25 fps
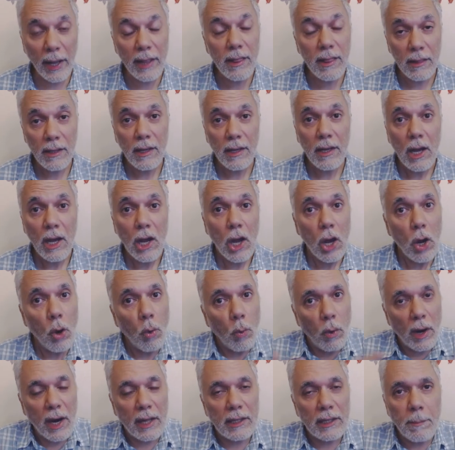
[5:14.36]
Well,
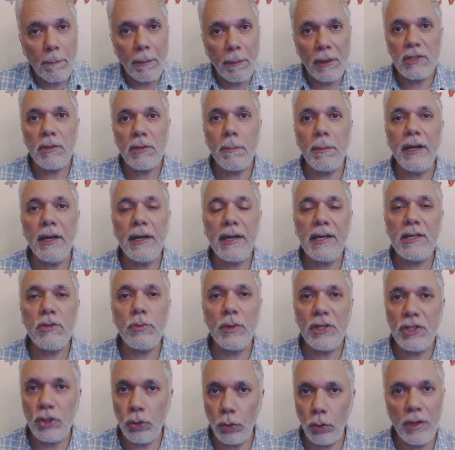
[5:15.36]
what are the
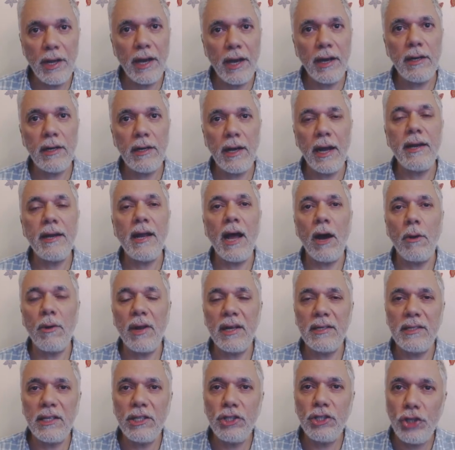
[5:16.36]
possibilities with Julia and
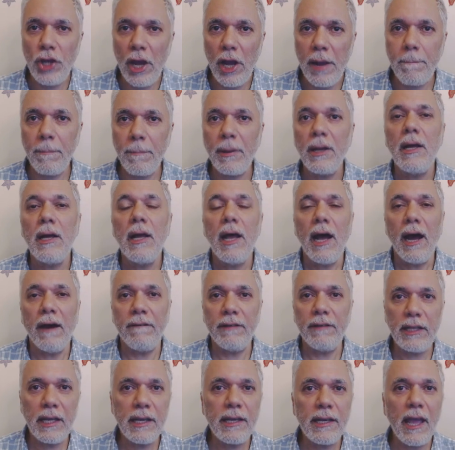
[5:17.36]
how does it shape
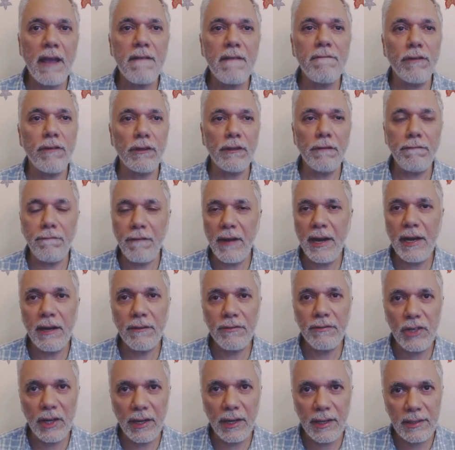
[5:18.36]
our thinking for the
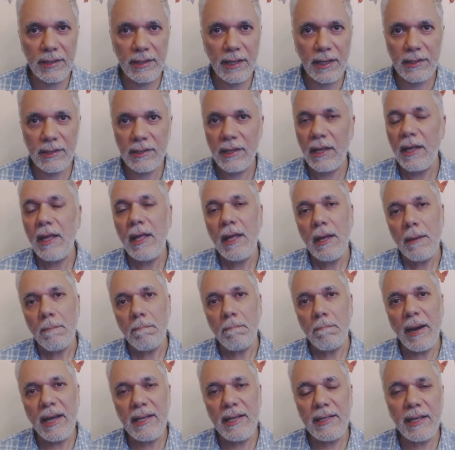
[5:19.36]
field of statistics?
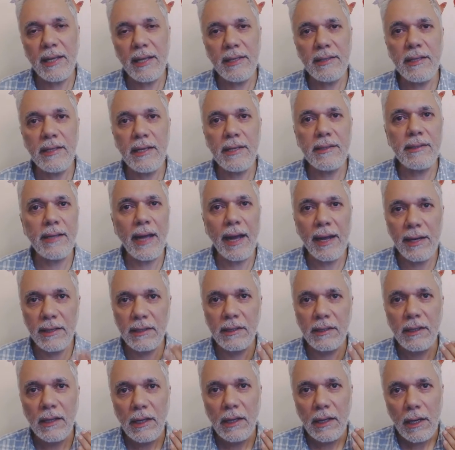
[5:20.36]
My sense is
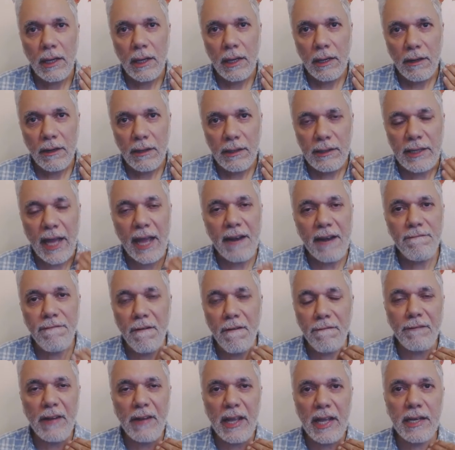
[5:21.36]
that 10
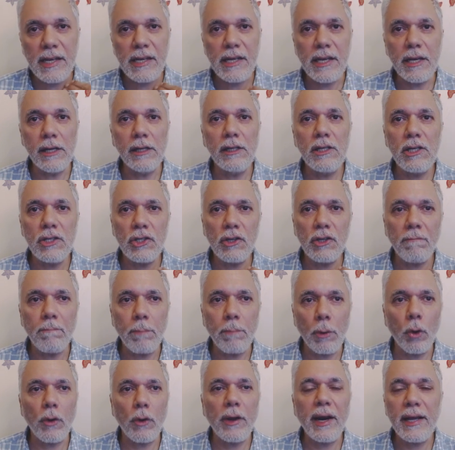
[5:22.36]
15 years
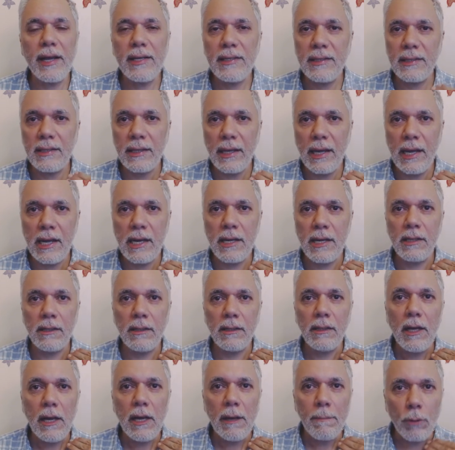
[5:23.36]
of progress
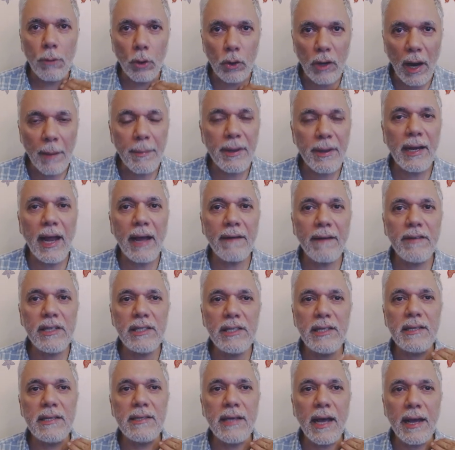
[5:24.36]
in programming
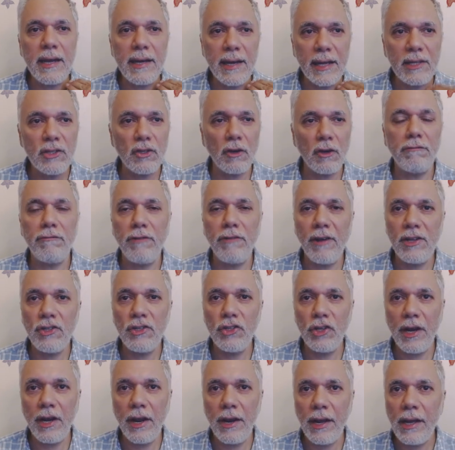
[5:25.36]
language design and software
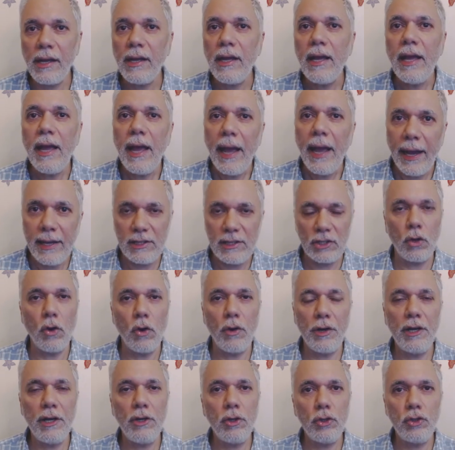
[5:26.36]
engineering has
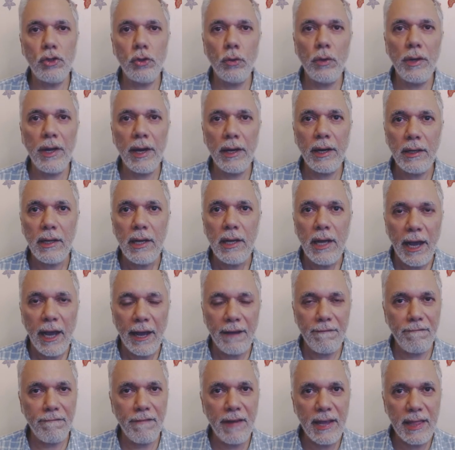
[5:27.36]
gone into Julia.
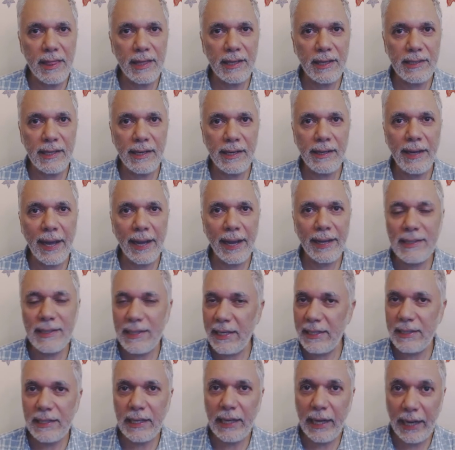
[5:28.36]
I feel the
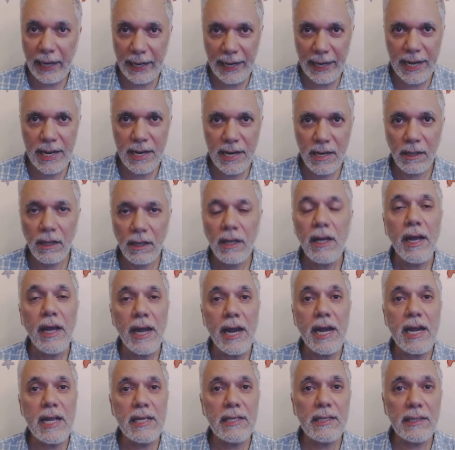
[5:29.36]
syntax is clean,
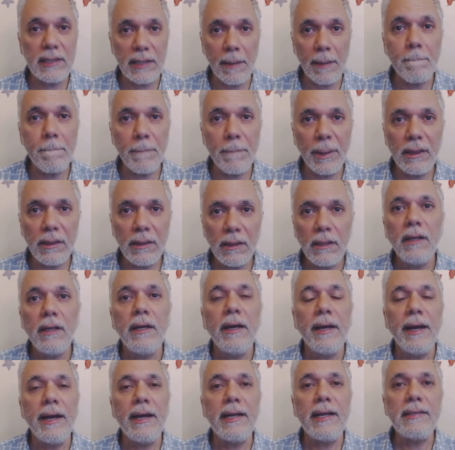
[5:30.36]
it is simple,
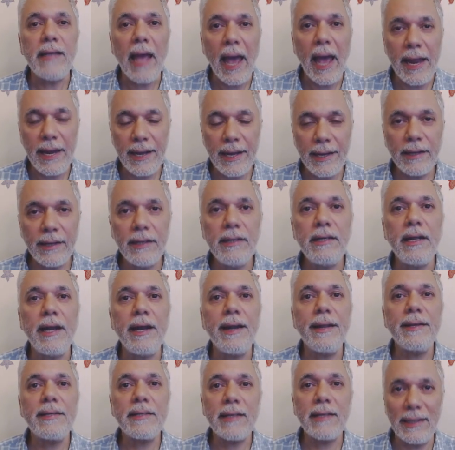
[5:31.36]
it is elegant,
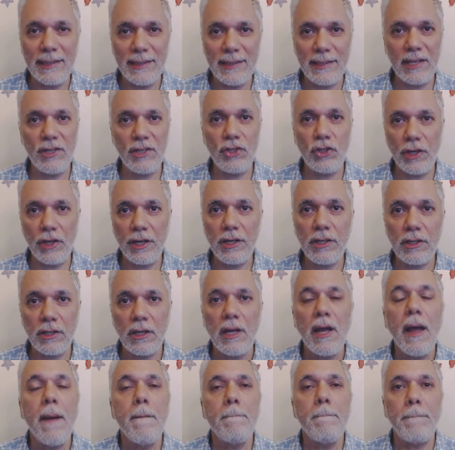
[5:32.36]
it is
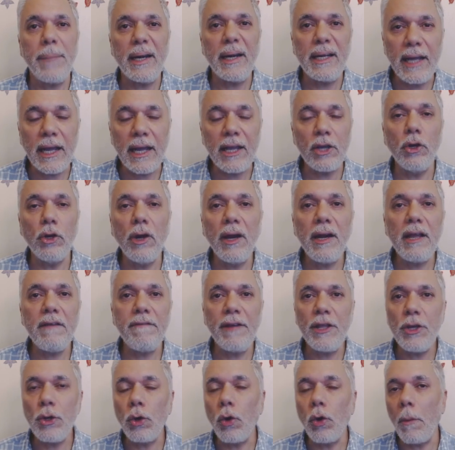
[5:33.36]
consistent,
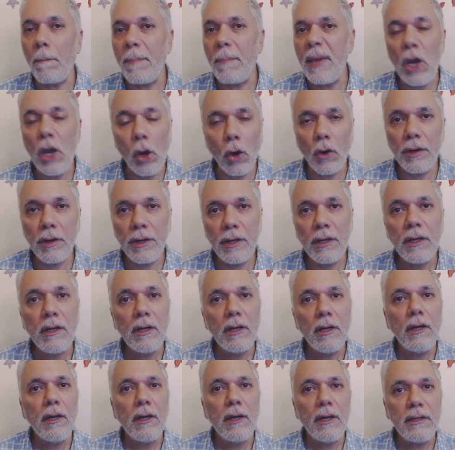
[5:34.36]
particularly when you go beyond
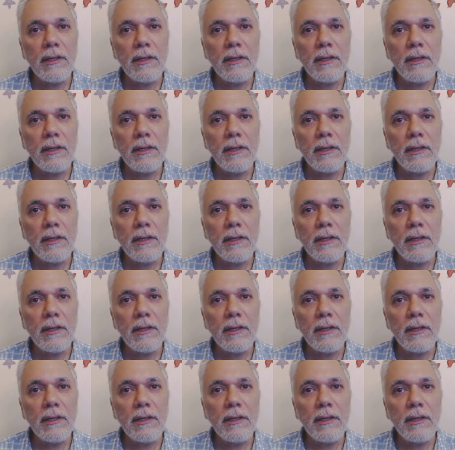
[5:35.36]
